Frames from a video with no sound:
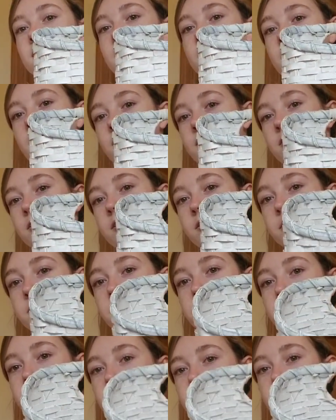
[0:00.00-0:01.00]
I thought it
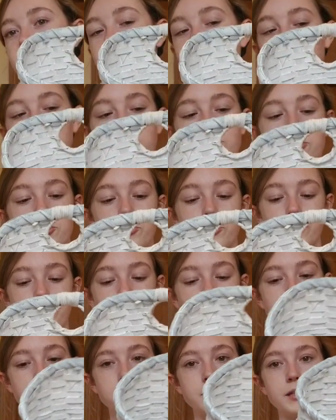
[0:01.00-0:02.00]
was
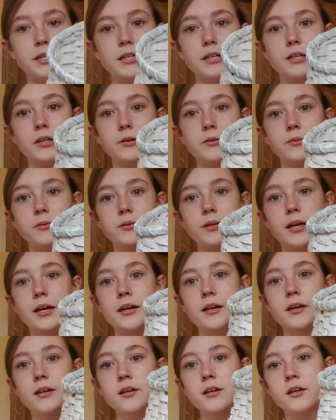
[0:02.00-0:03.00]
extremely cute.
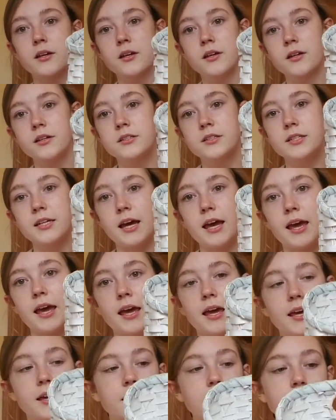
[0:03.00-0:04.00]
Like to
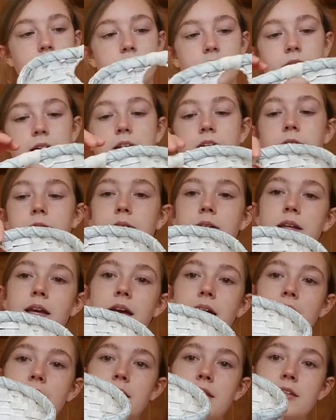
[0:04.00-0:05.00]
hang, like you can
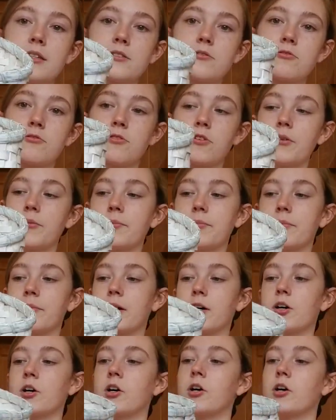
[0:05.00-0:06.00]
hang this from
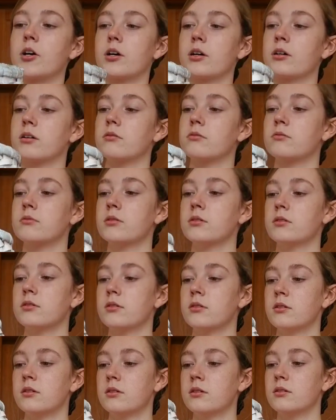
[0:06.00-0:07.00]
a hook
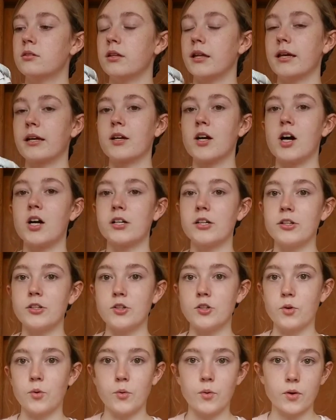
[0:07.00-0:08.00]
like on a
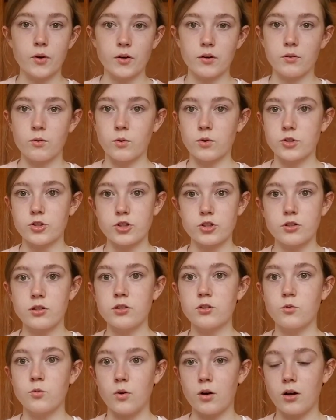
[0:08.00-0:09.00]
door or just on
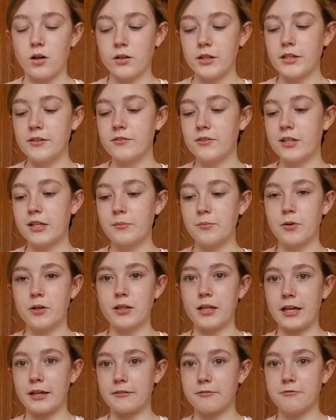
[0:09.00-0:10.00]
the wall even and put
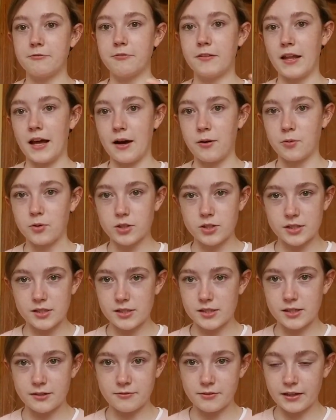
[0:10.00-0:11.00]
like flowers and
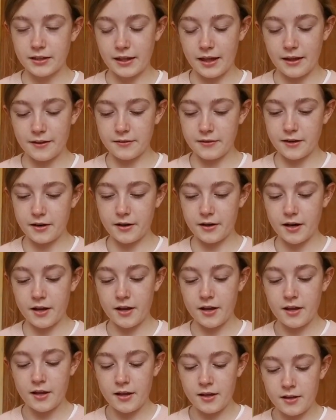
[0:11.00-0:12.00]
stuff like that in there.
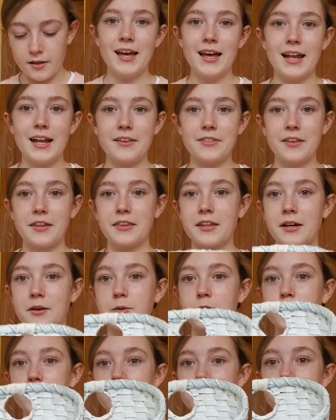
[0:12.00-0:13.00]
And I think that
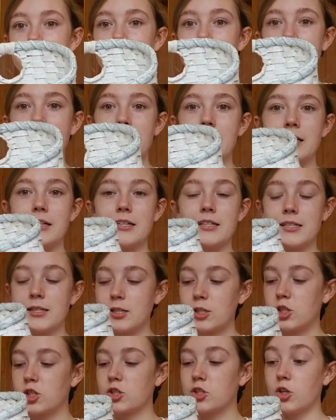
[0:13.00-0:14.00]
would just be
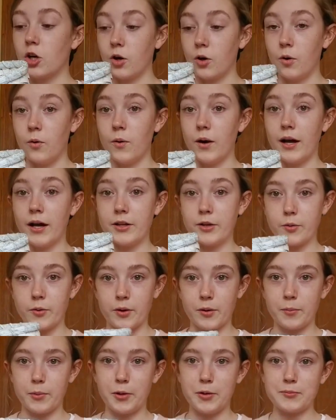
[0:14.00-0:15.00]
so
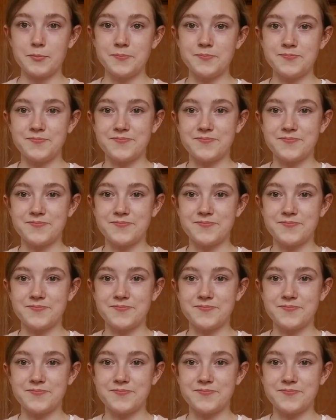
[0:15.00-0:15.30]
adorable.